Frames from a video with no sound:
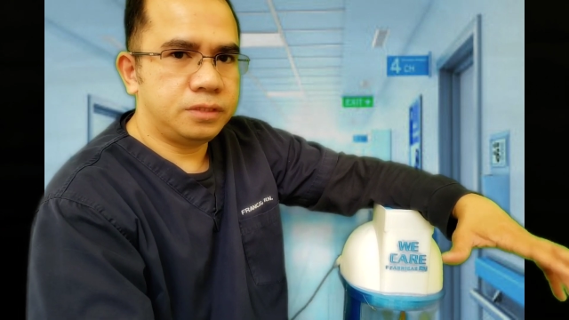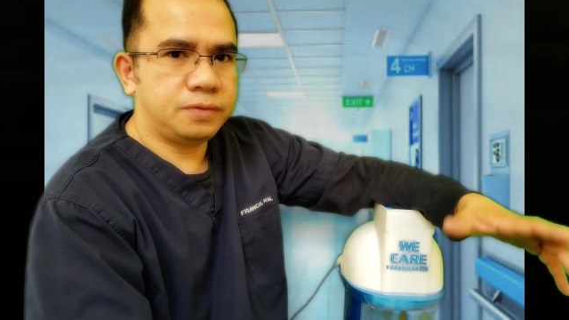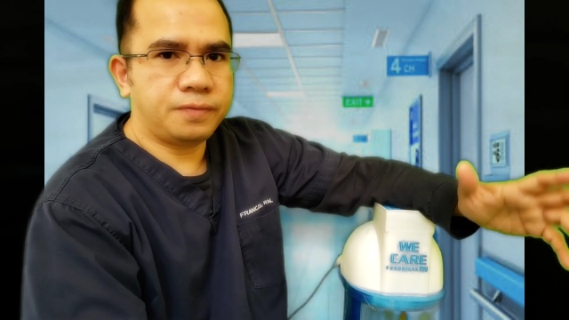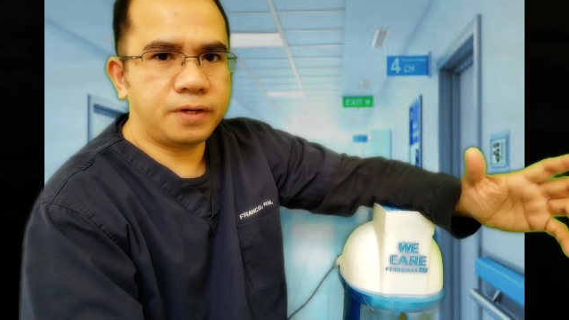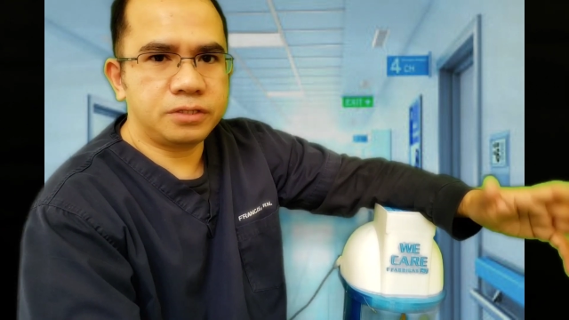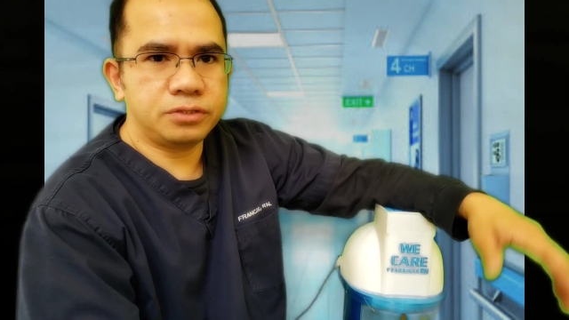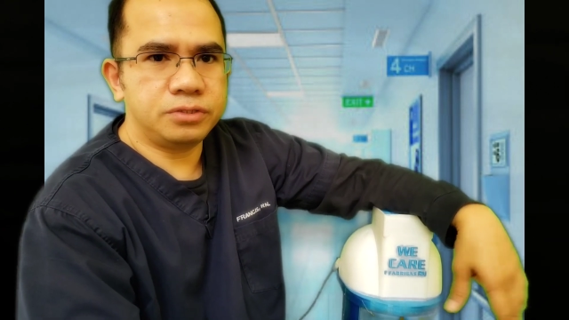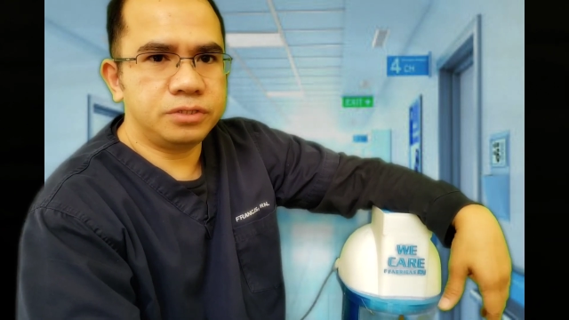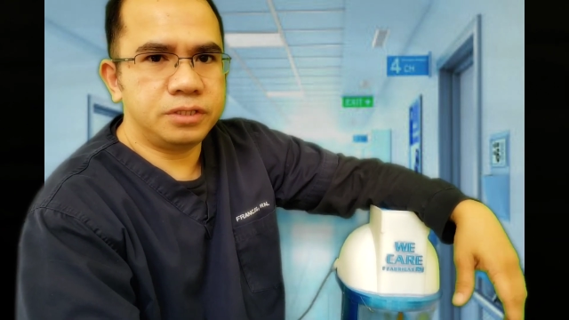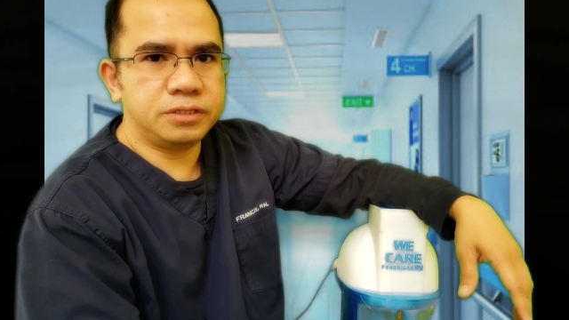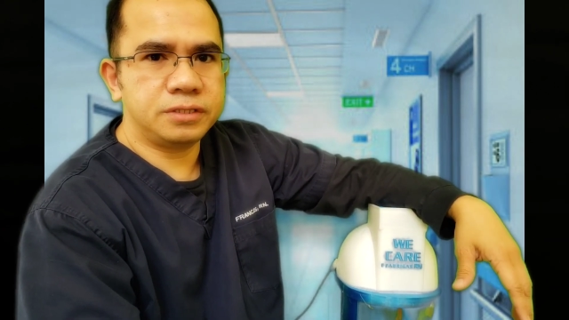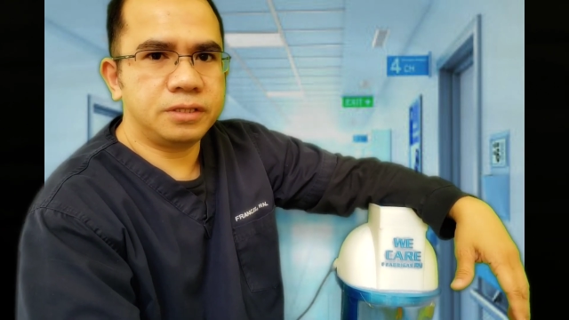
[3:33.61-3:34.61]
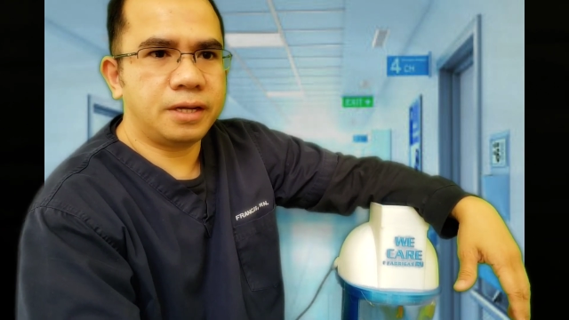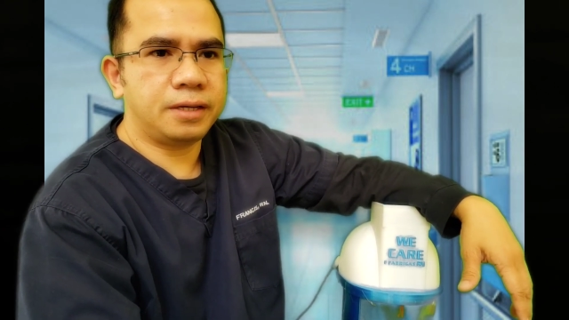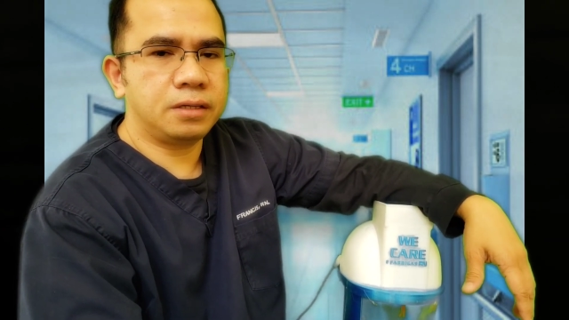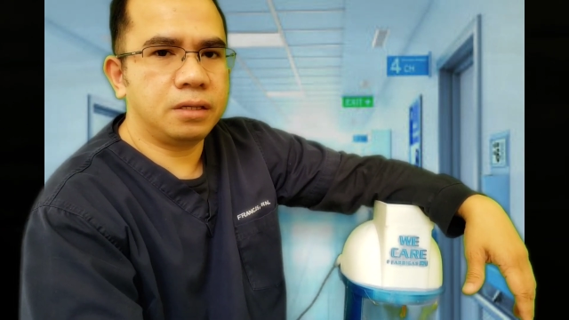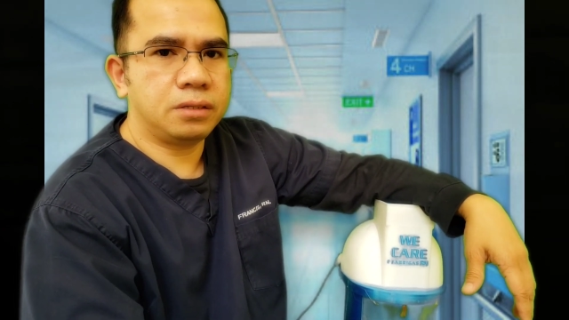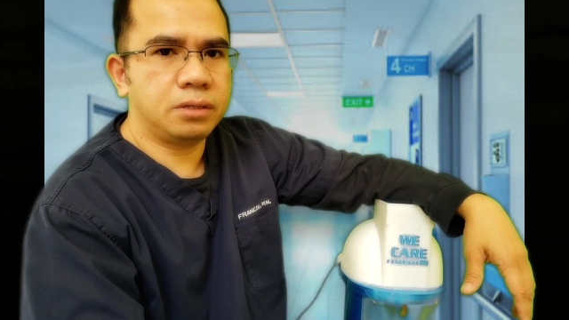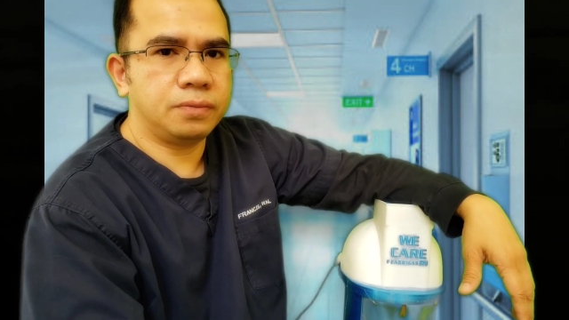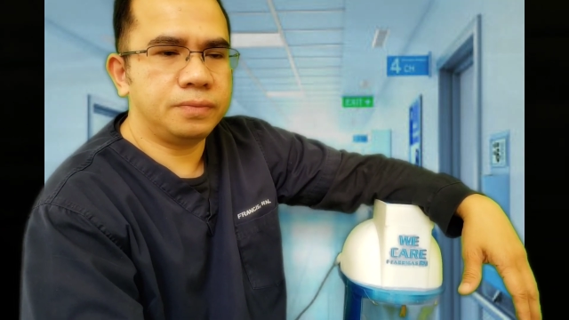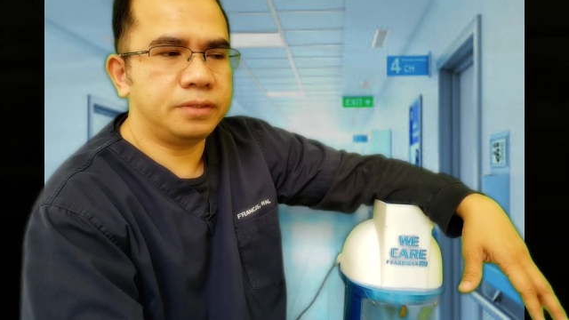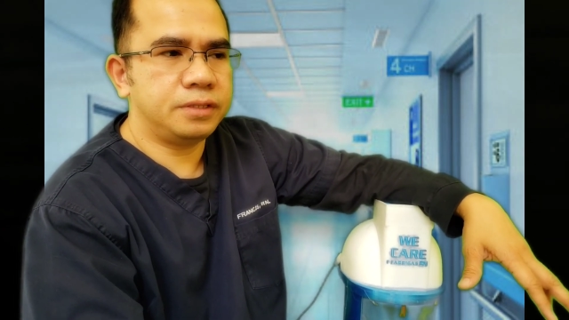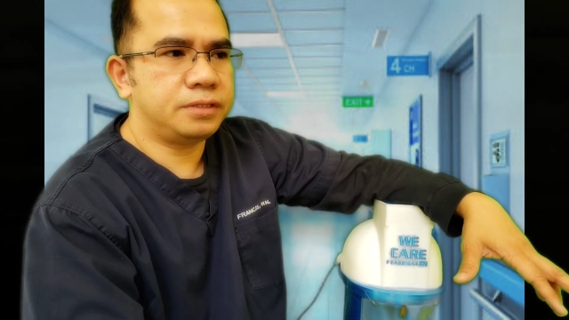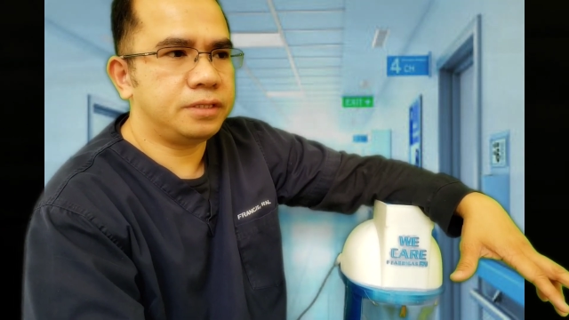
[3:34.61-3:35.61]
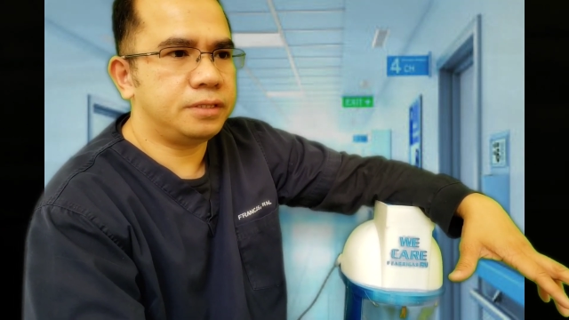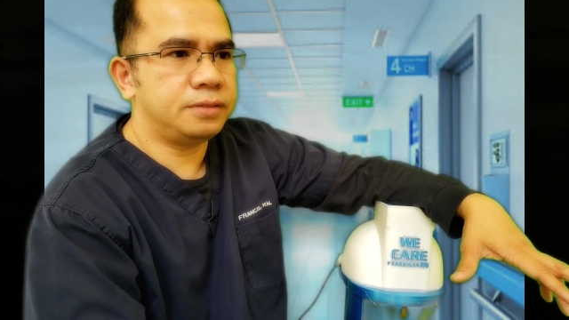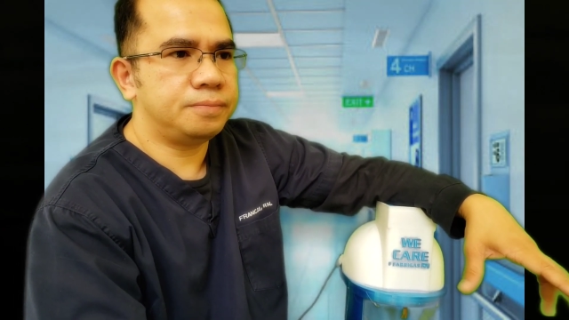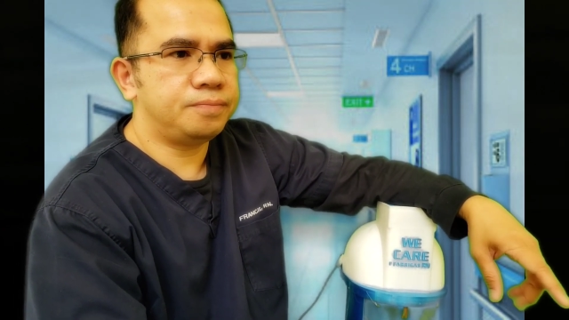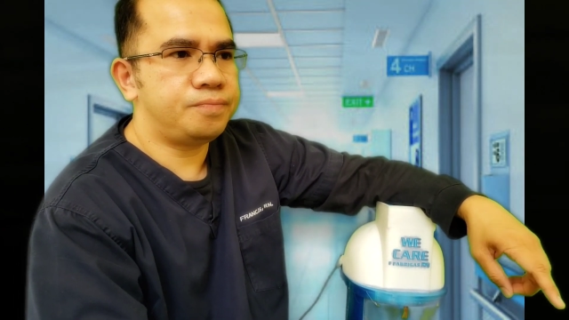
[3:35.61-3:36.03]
infectious diseases like COVID-19.